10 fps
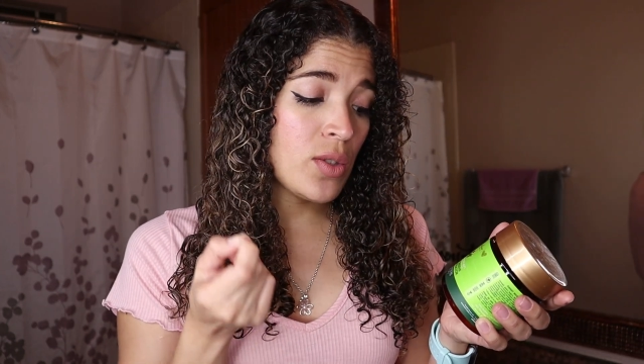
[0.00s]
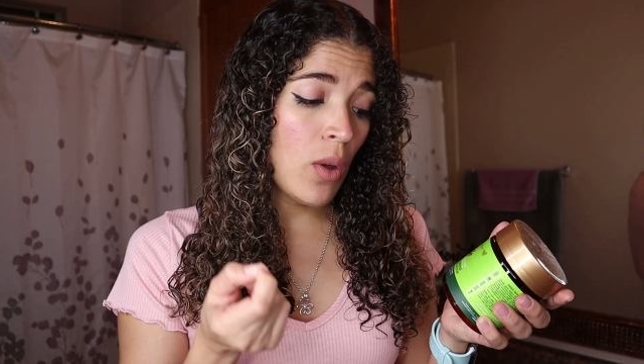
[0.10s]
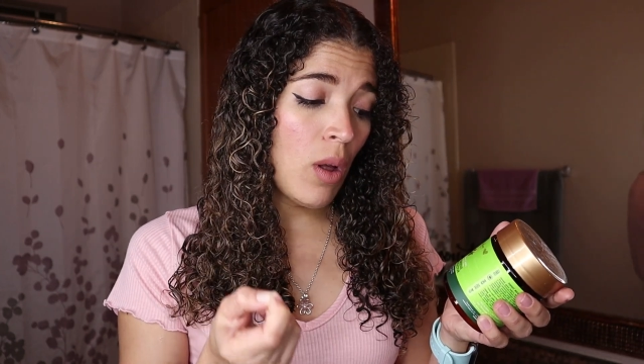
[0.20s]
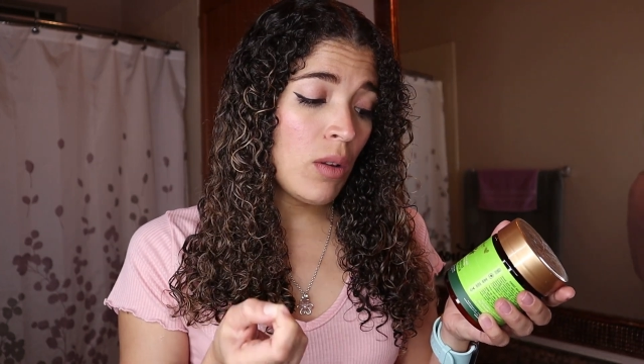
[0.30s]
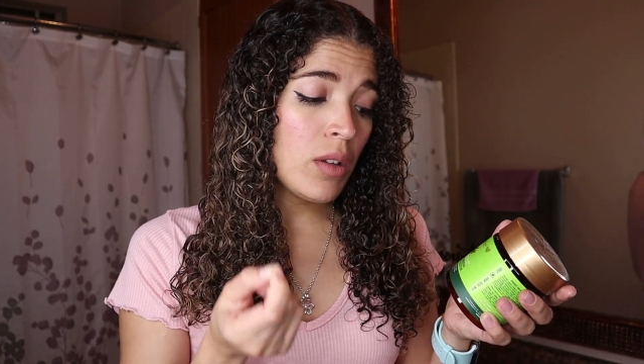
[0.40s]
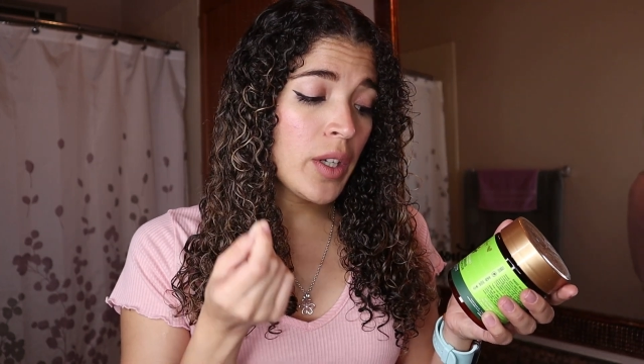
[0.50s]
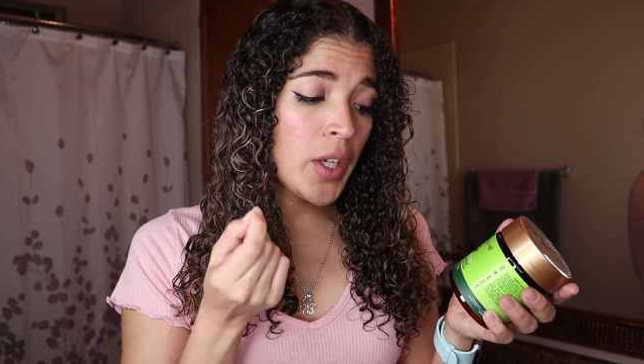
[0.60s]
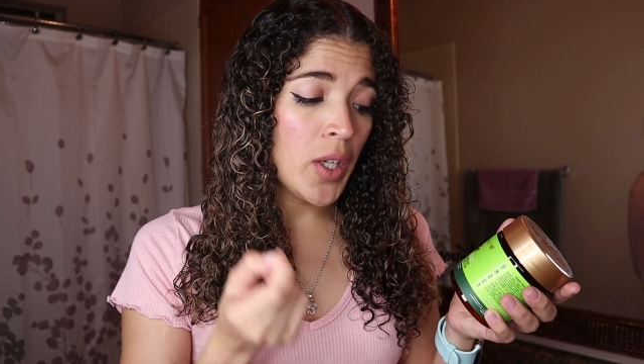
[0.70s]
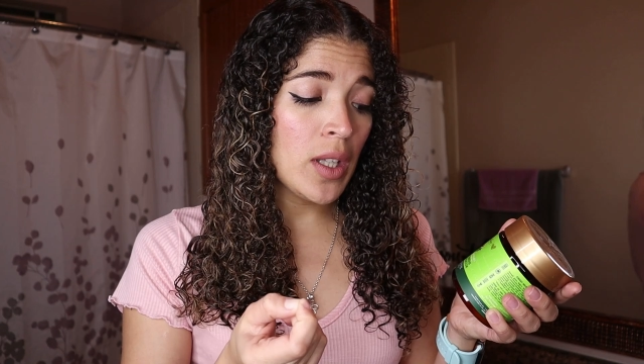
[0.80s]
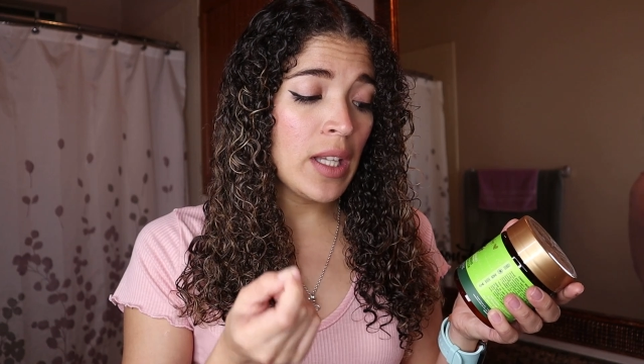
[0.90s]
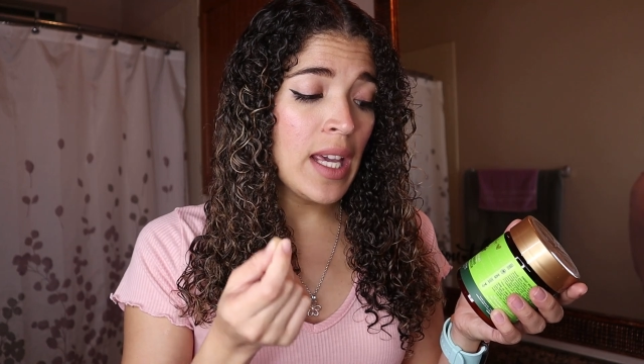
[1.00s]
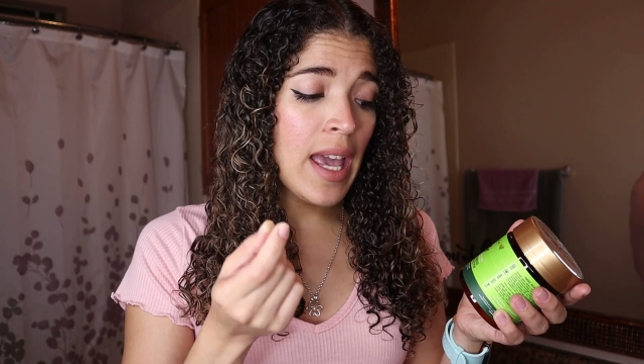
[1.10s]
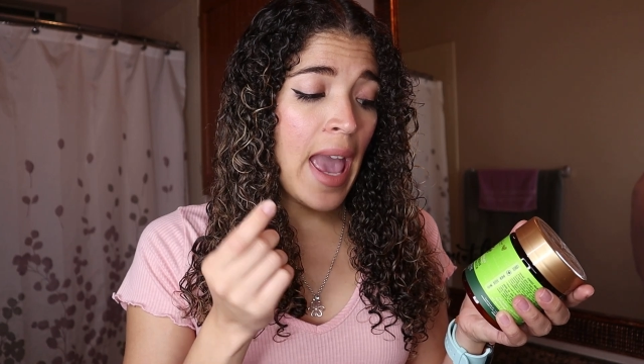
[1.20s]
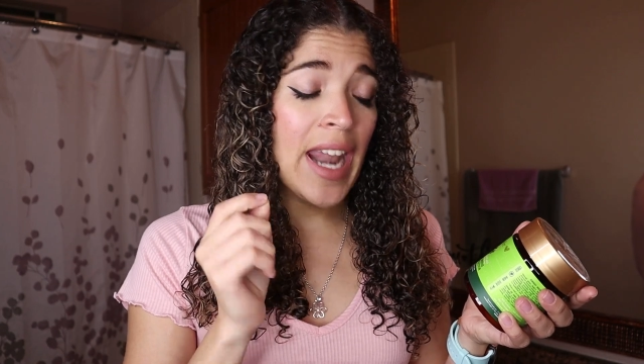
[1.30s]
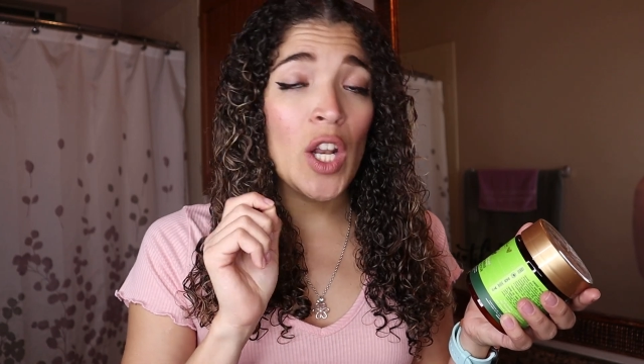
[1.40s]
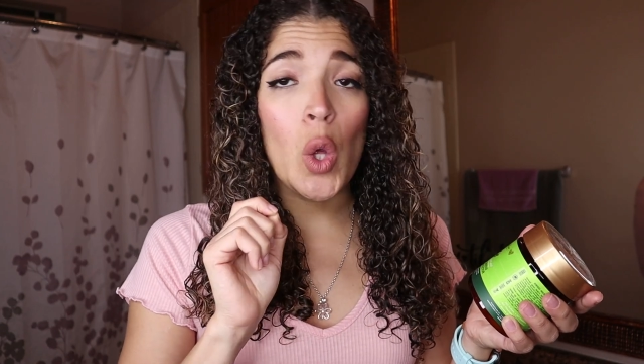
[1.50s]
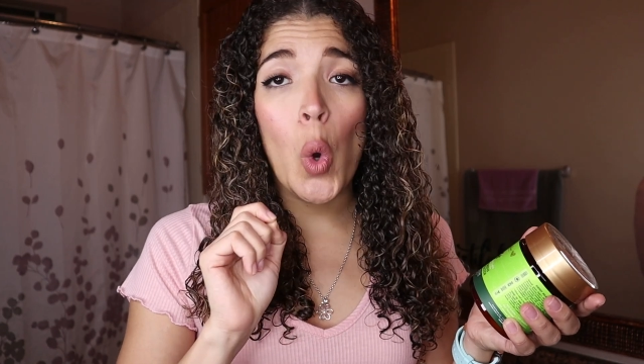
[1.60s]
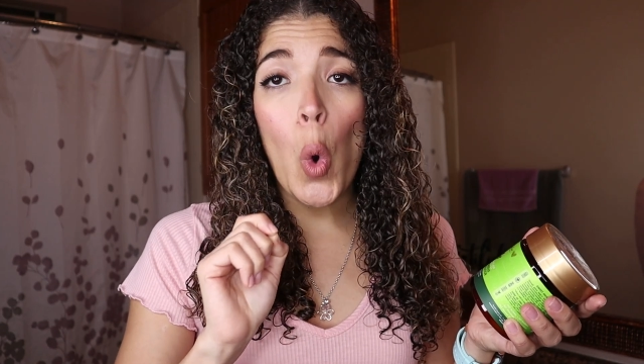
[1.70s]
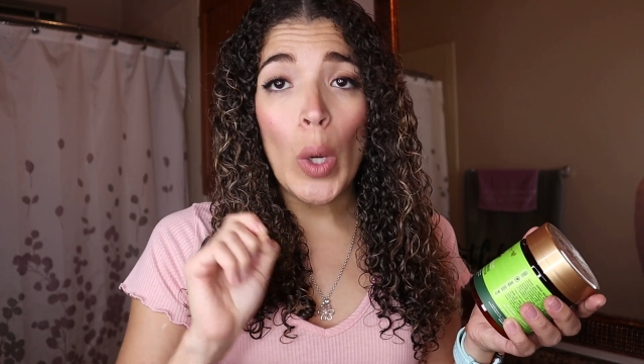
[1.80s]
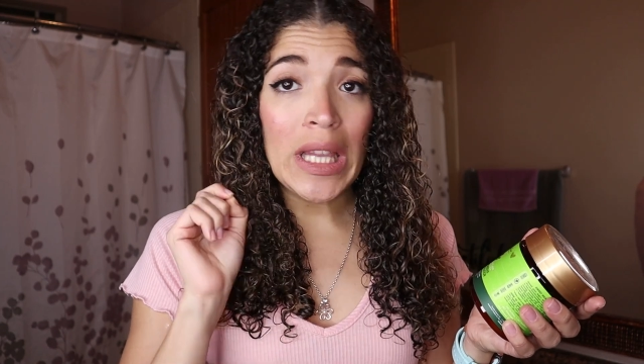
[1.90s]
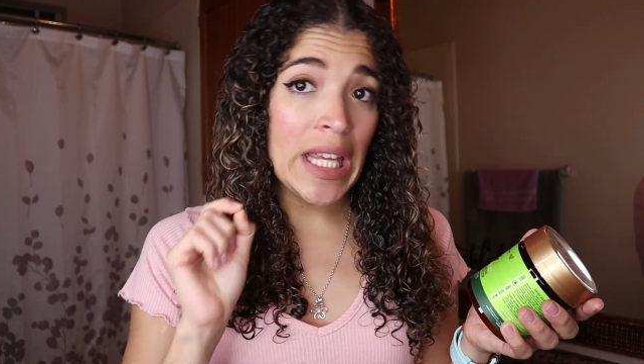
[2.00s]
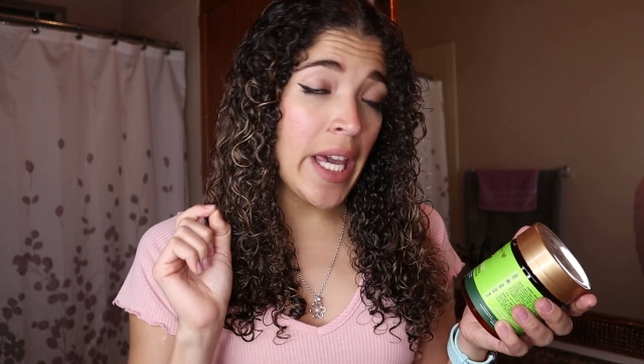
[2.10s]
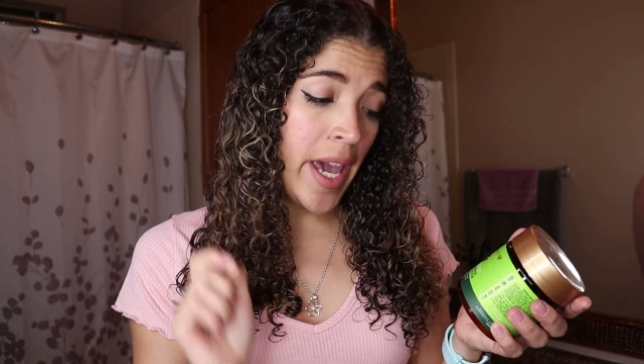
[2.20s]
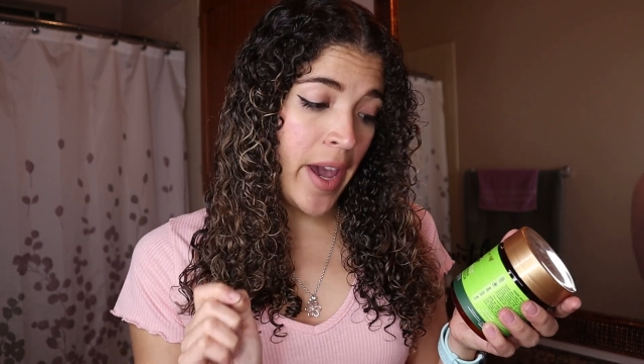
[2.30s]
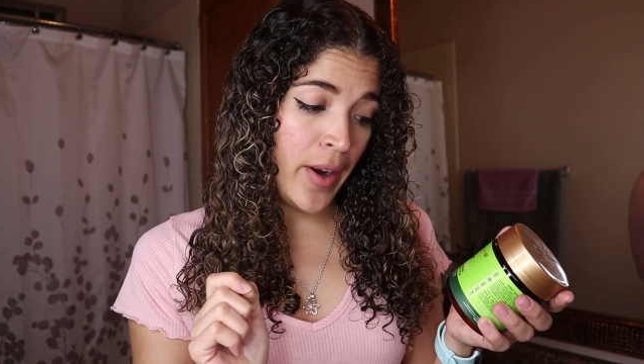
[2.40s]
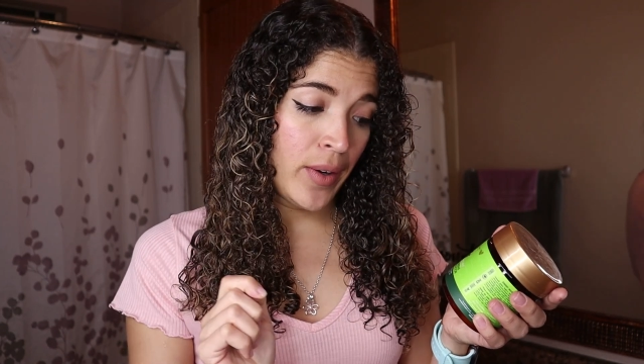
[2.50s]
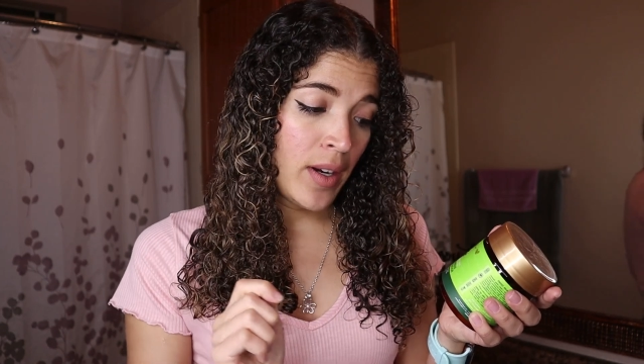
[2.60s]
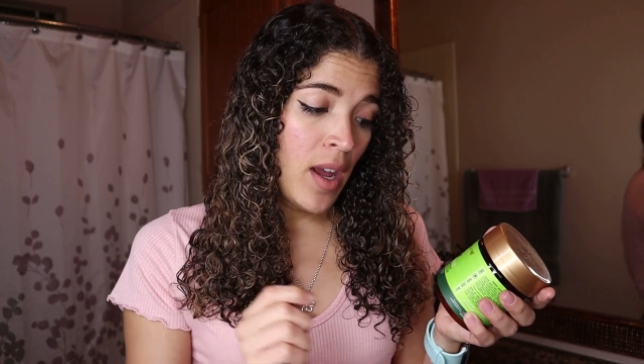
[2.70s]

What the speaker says: dull, curly, and coily hair.